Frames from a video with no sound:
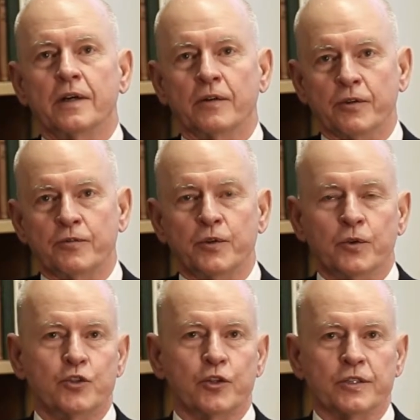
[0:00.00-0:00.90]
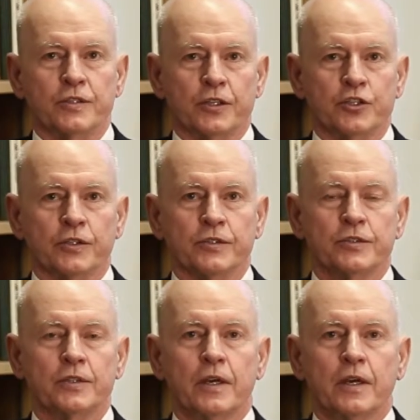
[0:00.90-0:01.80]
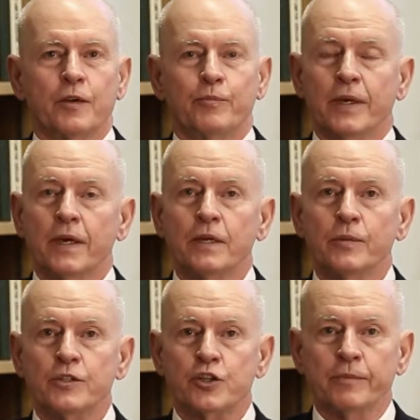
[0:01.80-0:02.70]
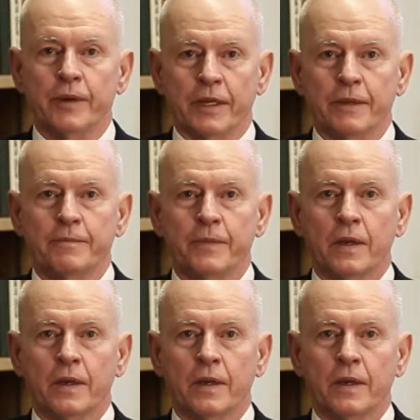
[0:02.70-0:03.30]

of a few jurisdictions, beginning with Germany.